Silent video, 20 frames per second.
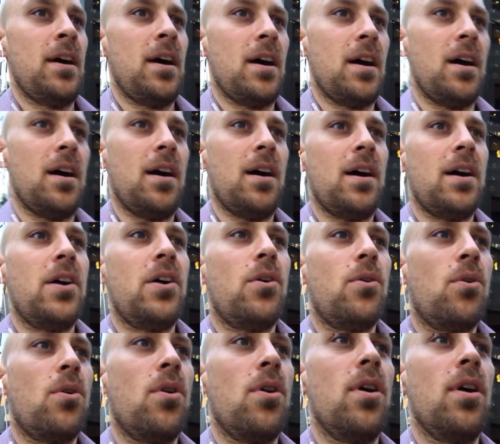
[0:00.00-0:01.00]

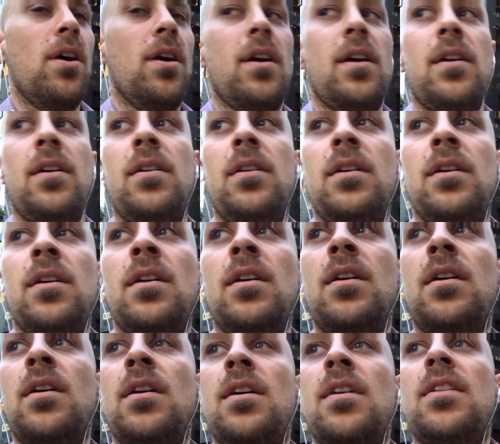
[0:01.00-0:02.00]
or
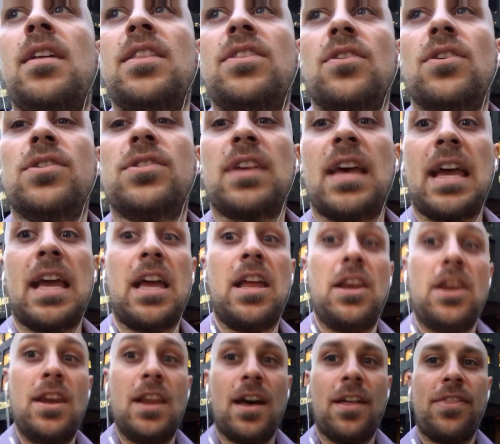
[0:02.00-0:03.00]
that there's like
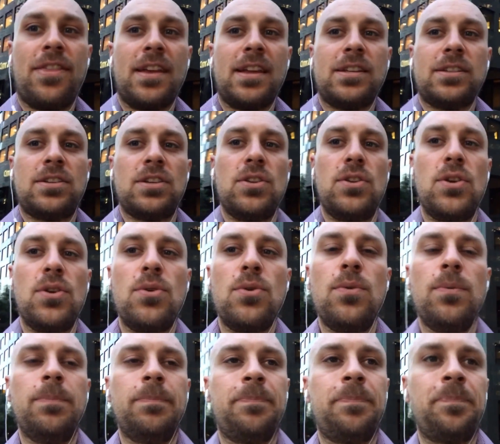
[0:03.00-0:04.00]
nothing to do.